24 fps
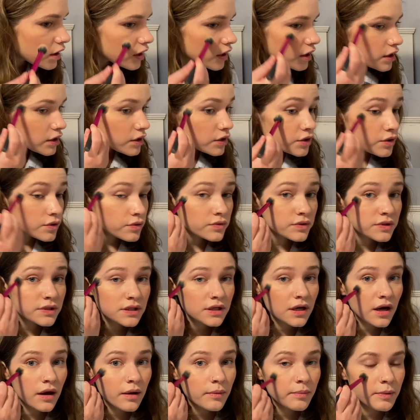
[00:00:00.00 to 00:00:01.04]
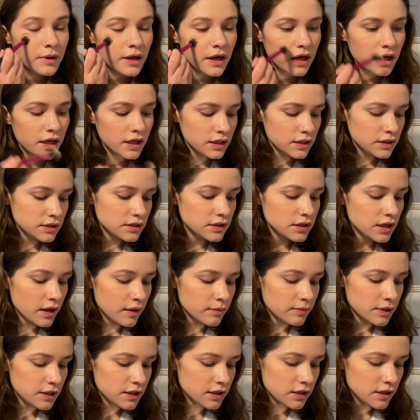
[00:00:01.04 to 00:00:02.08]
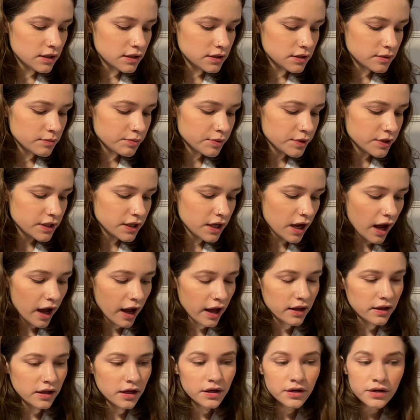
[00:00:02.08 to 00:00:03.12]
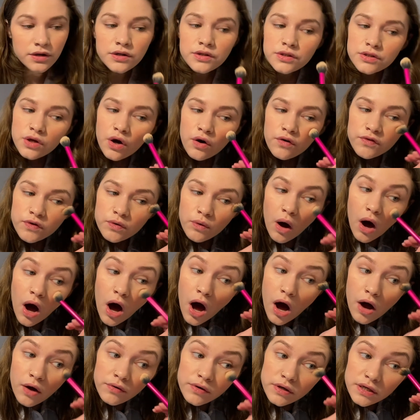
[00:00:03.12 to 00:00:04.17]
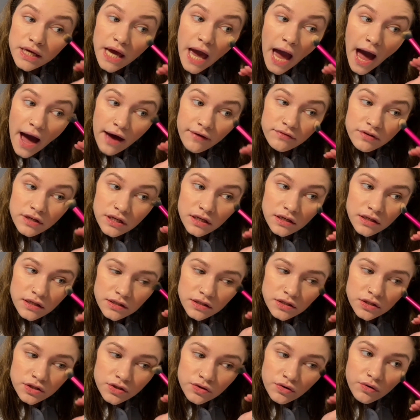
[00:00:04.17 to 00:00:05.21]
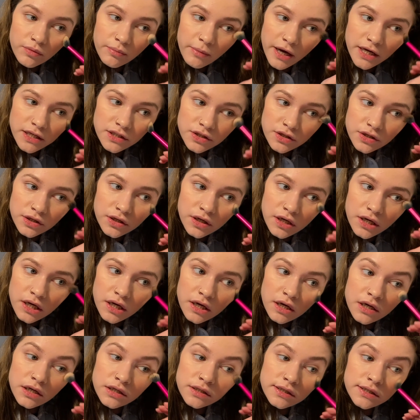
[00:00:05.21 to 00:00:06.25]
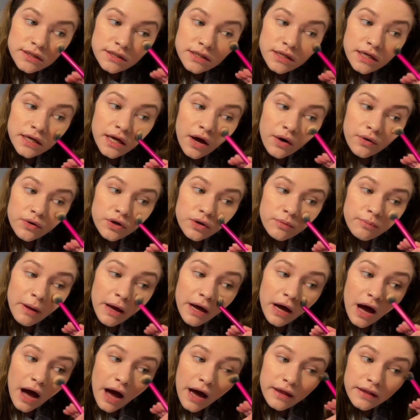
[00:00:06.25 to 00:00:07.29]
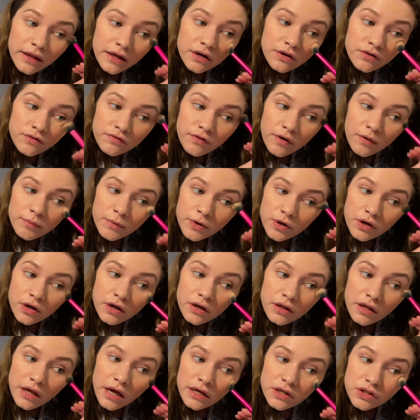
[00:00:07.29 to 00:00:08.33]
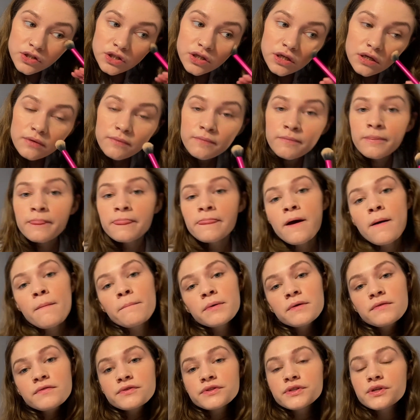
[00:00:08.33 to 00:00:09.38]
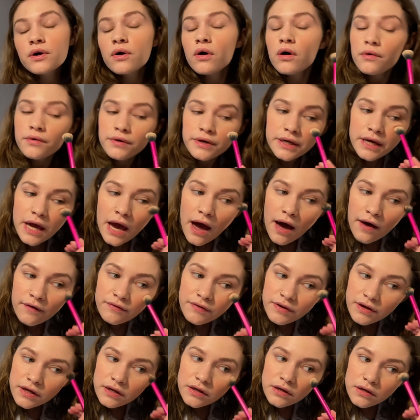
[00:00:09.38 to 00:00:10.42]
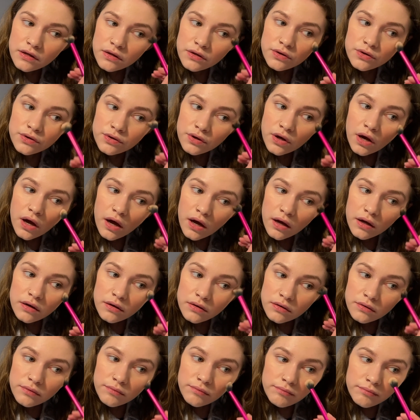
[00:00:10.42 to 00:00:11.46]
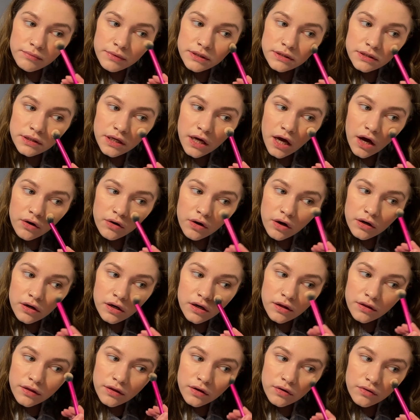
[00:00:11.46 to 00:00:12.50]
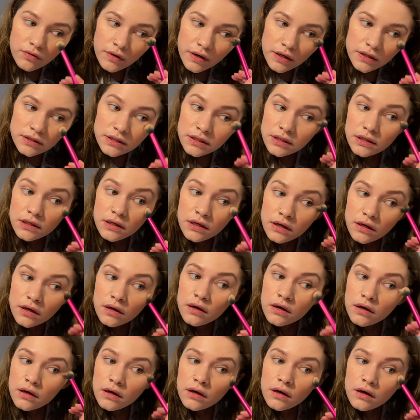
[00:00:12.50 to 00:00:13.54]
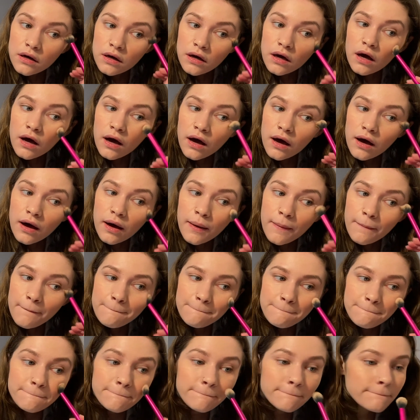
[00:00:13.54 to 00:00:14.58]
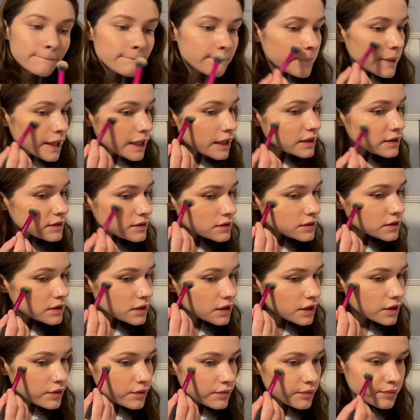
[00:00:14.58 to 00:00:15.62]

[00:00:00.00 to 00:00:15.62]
use it up. And I mean, it is a pretty highlighter. So if you already have it, this is your reminder to dig out your Becca highlighter from your collection. But if you don't already have it, you're not missing out on anything crazy. Because, you know,